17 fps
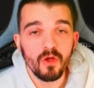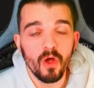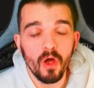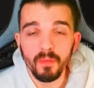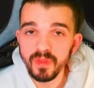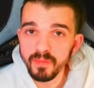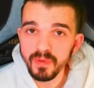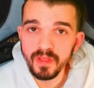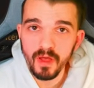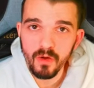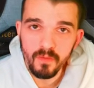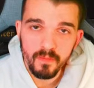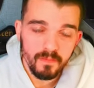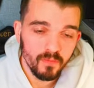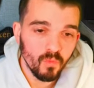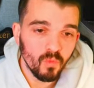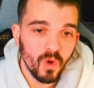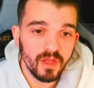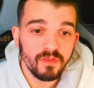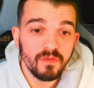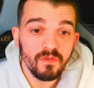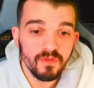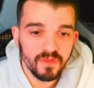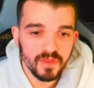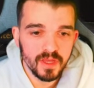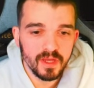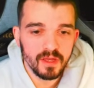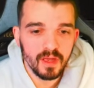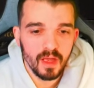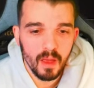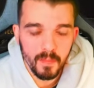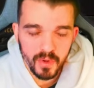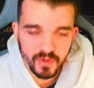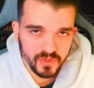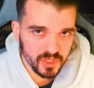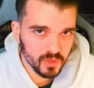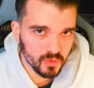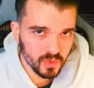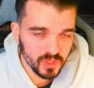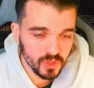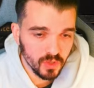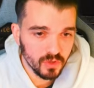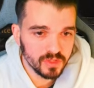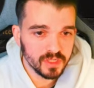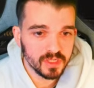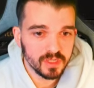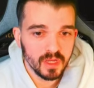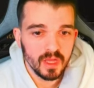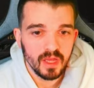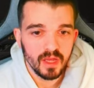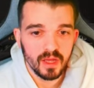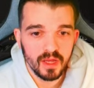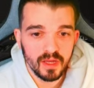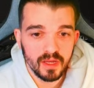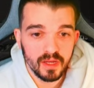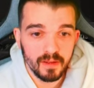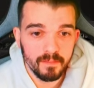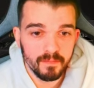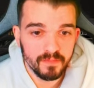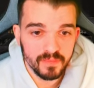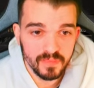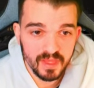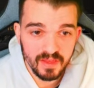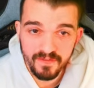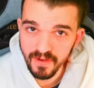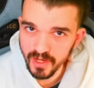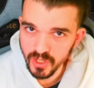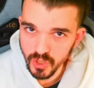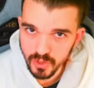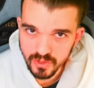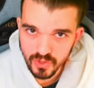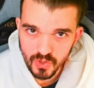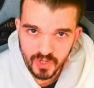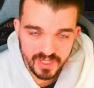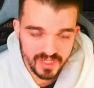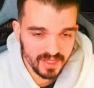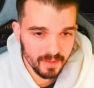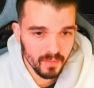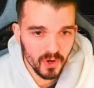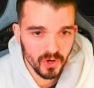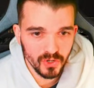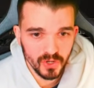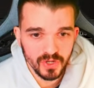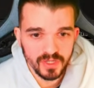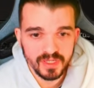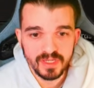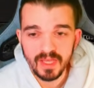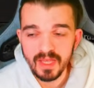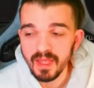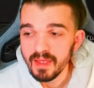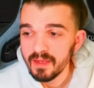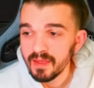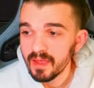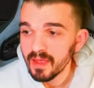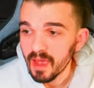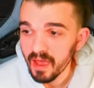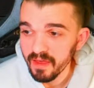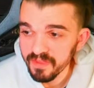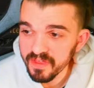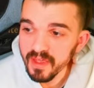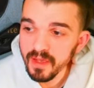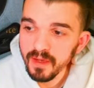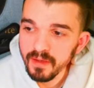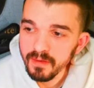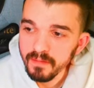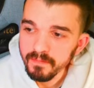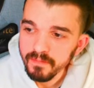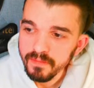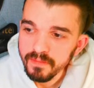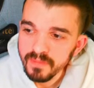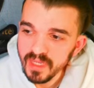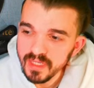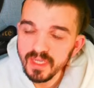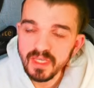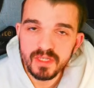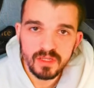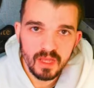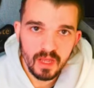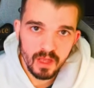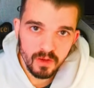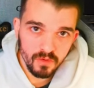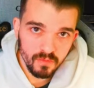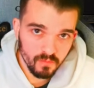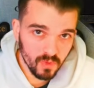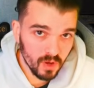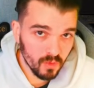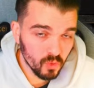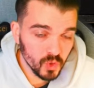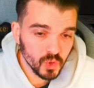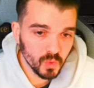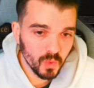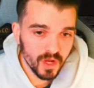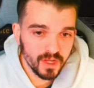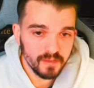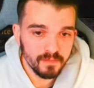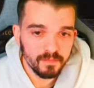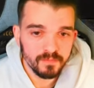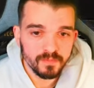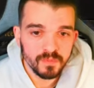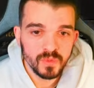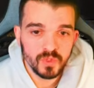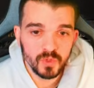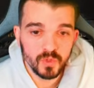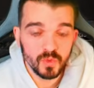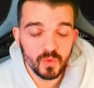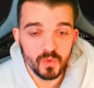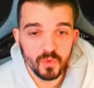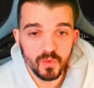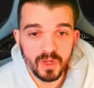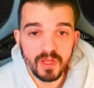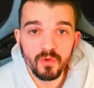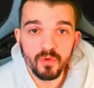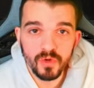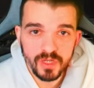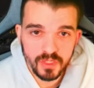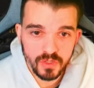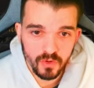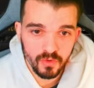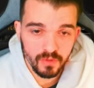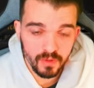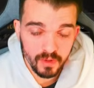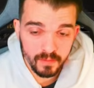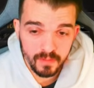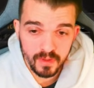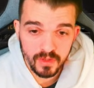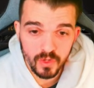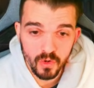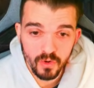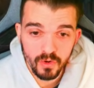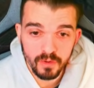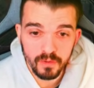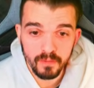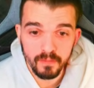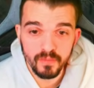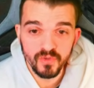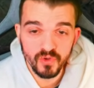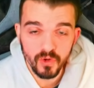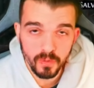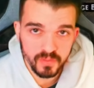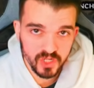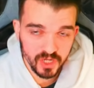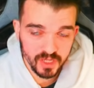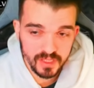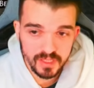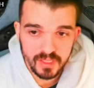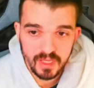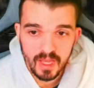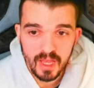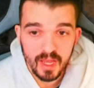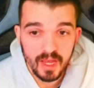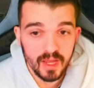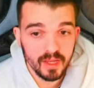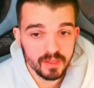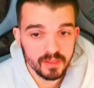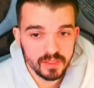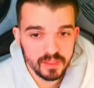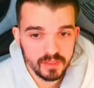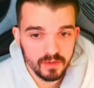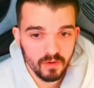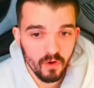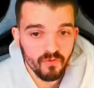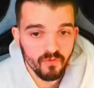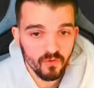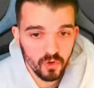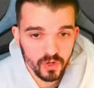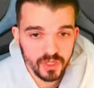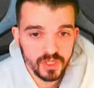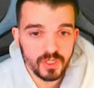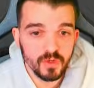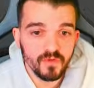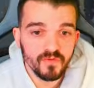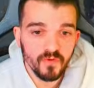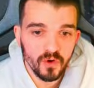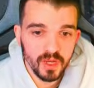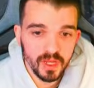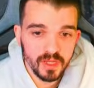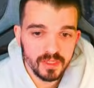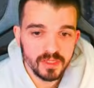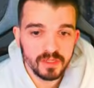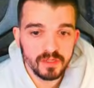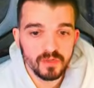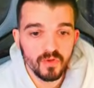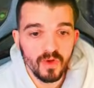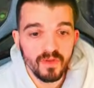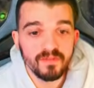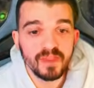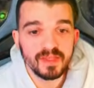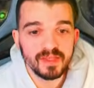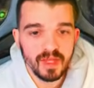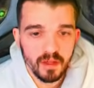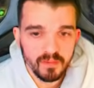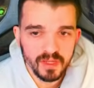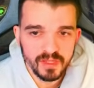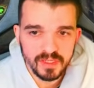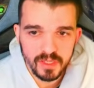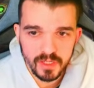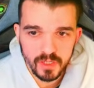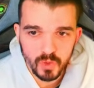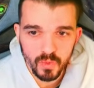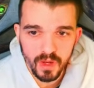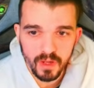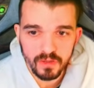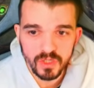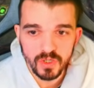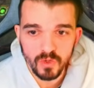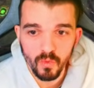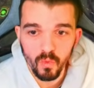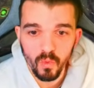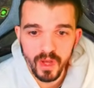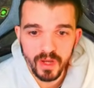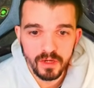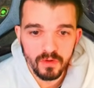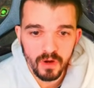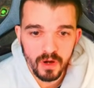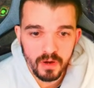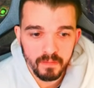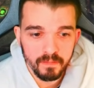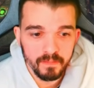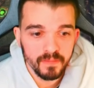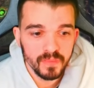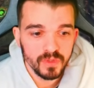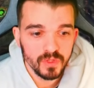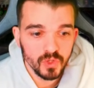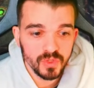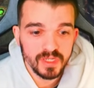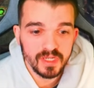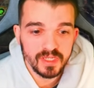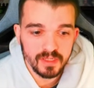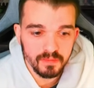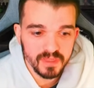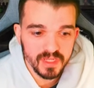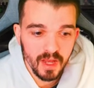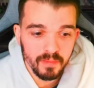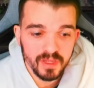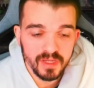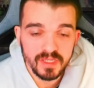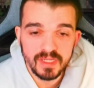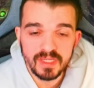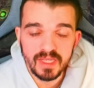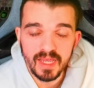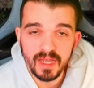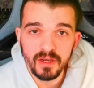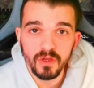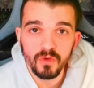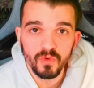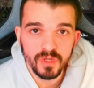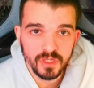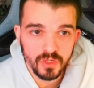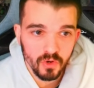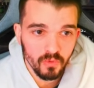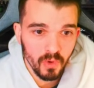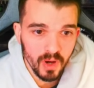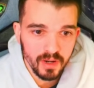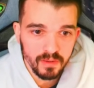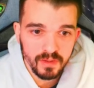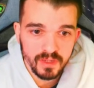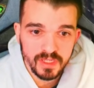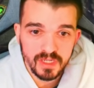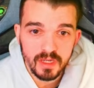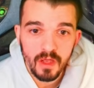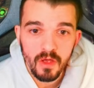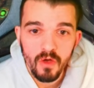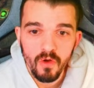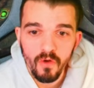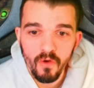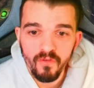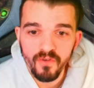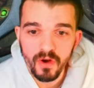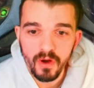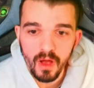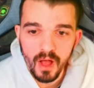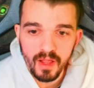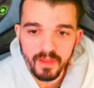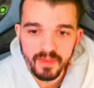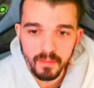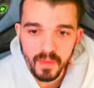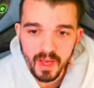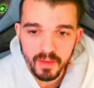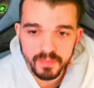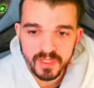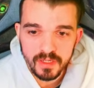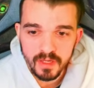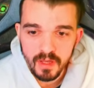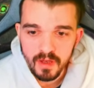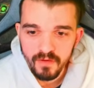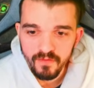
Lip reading: Comment below what you think about these results, if I should trust them or not. I think this is a good way to increase your drop chance. And of course, don't forget you have the tablets as well. So when you are using some tablets, they can increase your rarity over all the maps.